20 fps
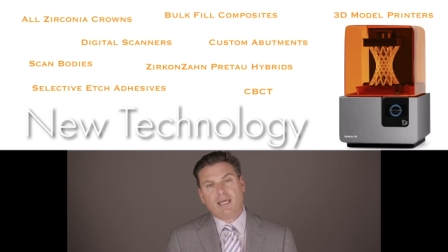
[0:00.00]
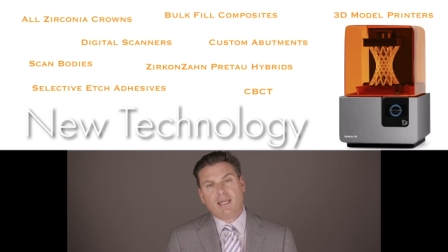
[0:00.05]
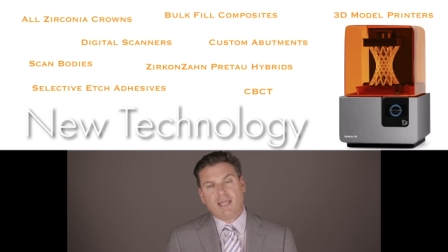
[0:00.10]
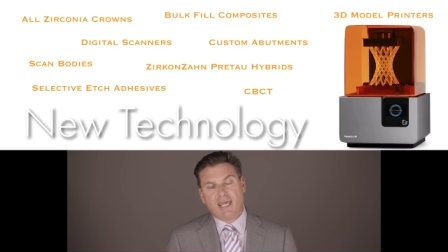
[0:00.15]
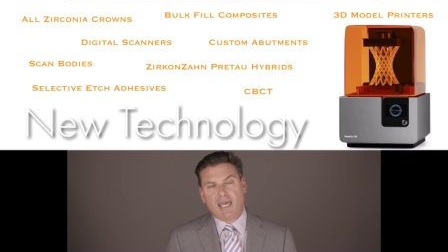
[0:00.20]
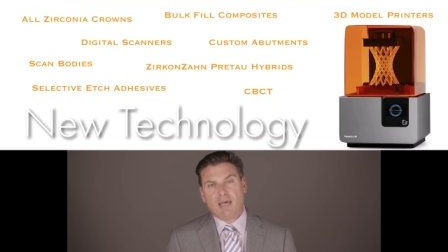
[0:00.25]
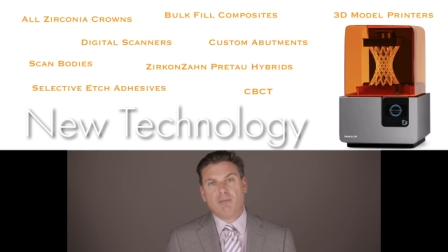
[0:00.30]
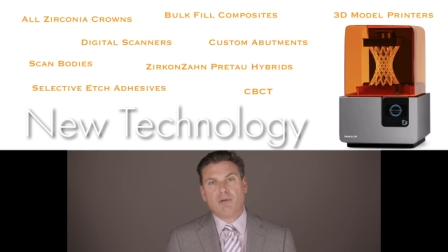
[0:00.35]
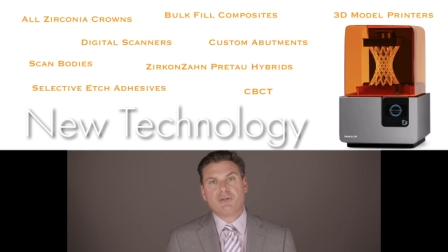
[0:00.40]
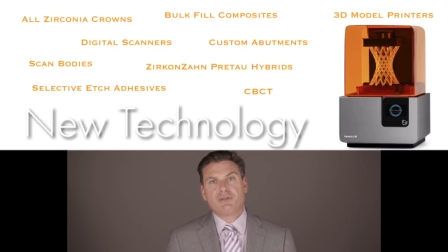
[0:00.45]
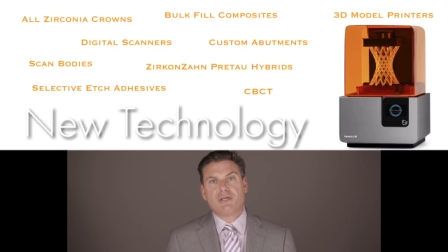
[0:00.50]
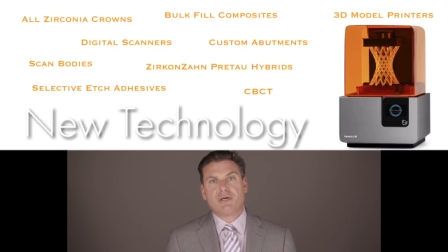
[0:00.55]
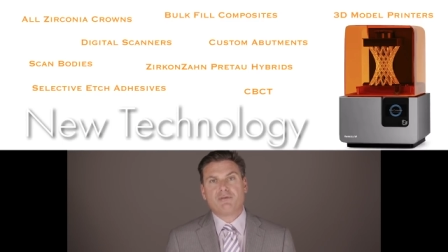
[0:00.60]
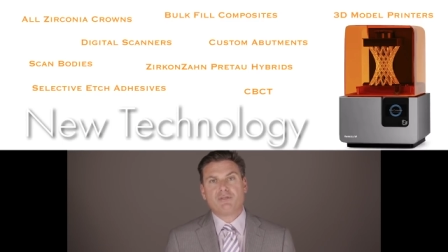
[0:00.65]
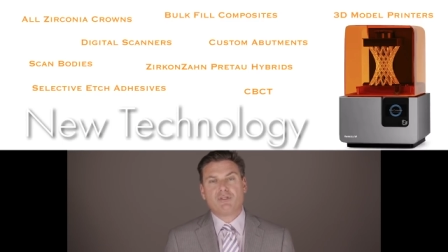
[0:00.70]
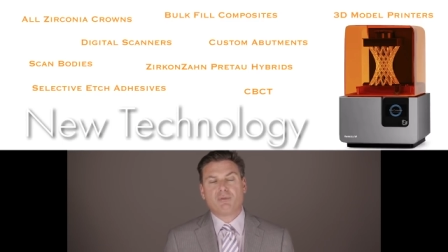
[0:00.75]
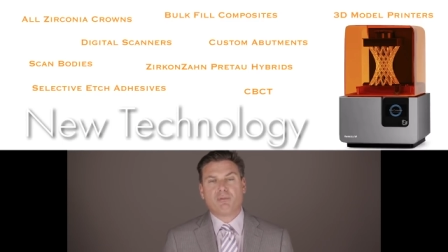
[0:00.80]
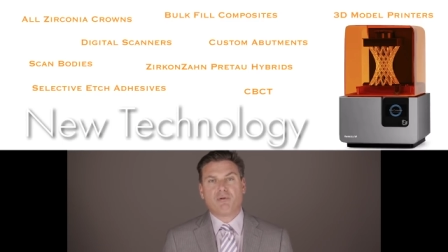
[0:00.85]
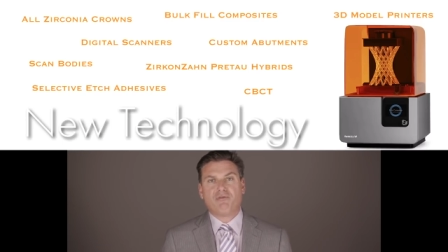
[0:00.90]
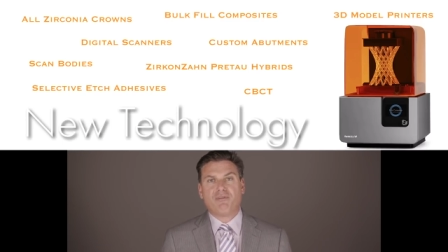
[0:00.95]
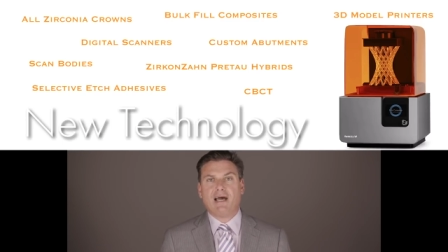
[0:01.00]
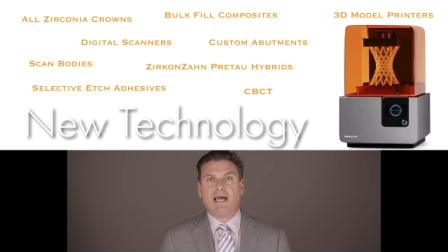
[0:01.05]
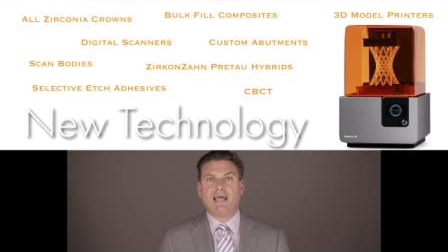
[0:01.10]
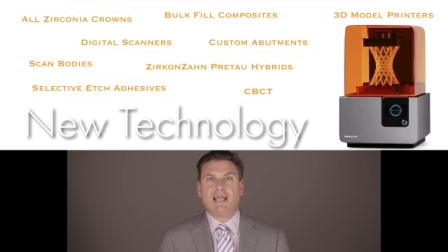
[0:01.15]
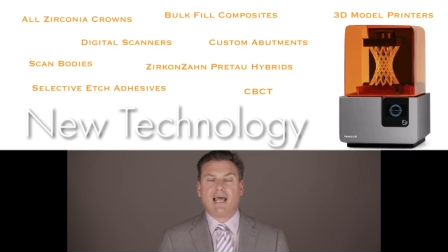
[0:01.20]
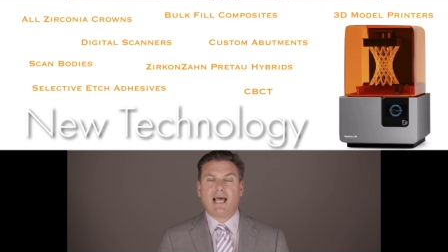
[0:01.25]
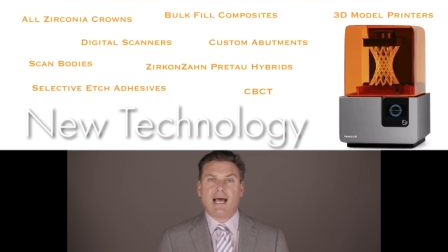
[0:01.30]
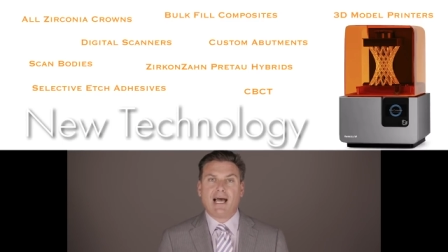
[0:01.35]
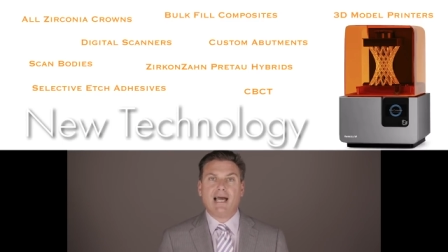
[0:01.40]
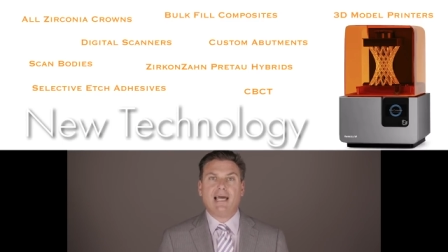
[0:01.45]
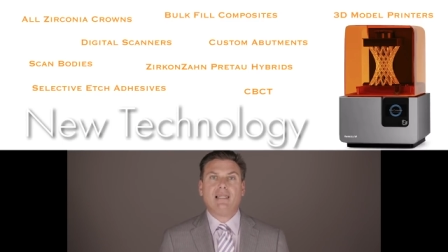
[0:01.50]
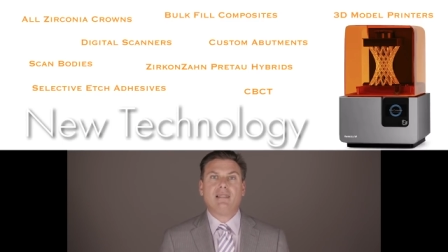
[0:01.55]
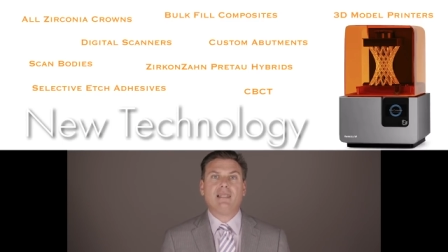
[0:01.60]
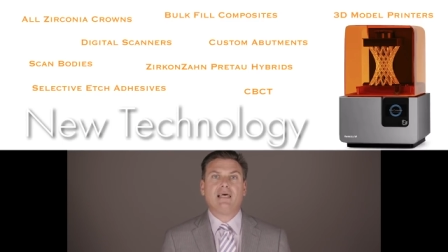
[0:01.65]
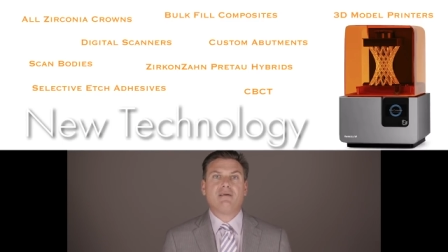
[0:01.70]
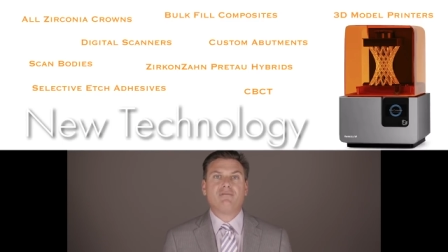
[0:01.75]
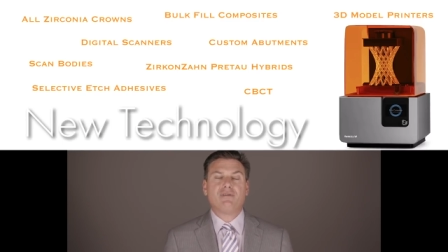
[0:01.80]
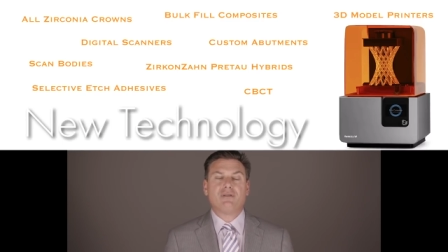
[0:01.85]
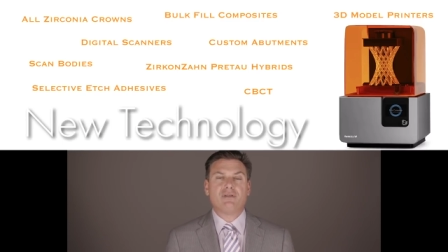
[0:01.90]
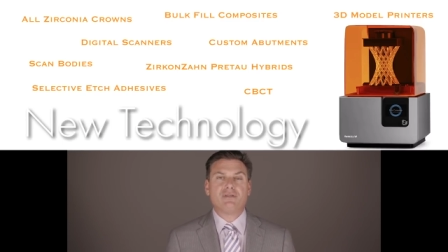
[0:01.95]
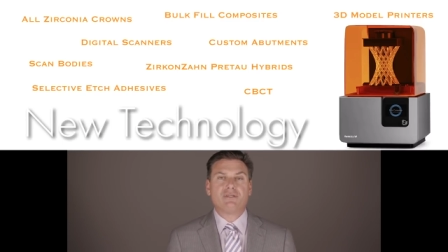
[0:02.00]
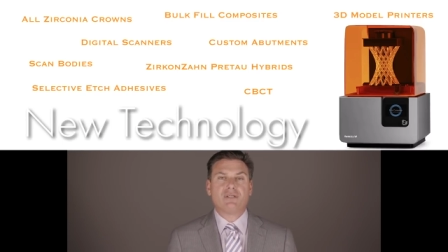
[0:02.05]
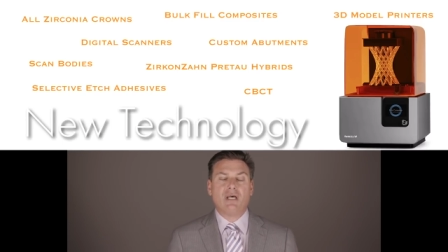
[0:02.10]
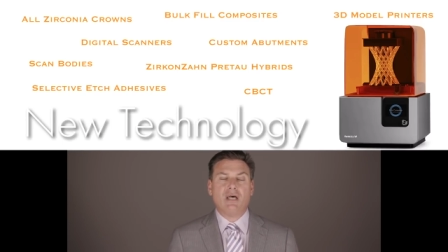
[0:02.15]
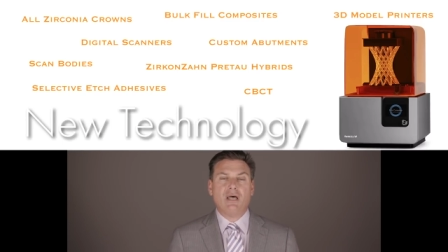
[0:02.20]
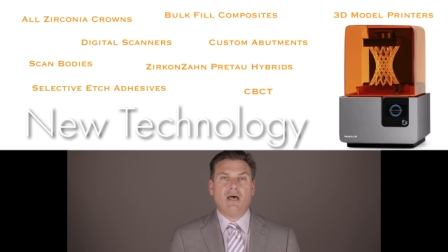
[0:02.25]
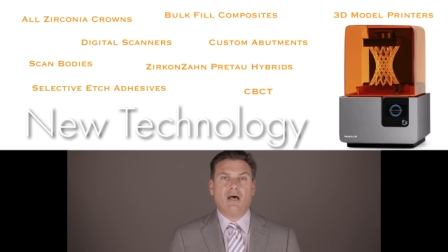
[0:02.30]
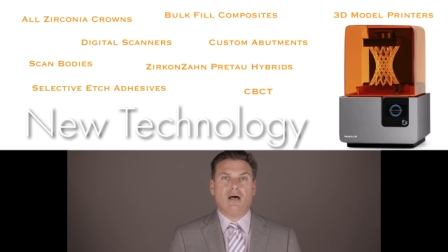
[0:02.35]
enables us to provide high levels